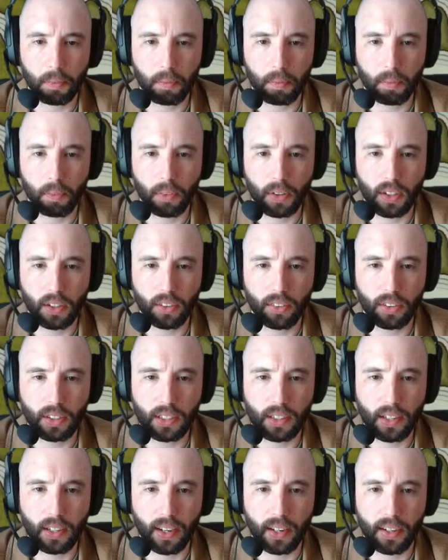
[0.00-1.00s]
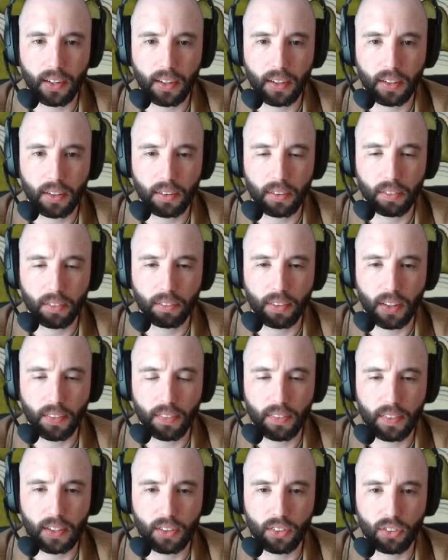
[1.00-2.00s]
really kind of
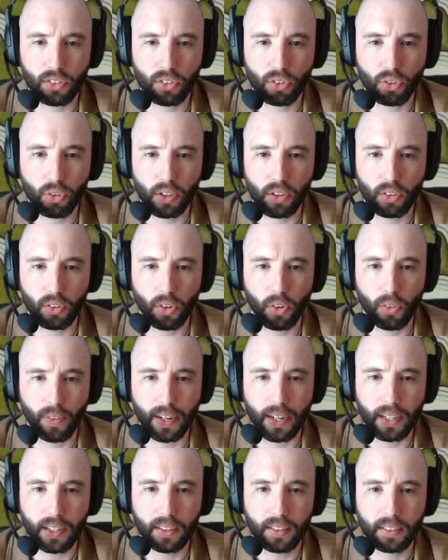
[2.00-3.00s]
let these trickle away.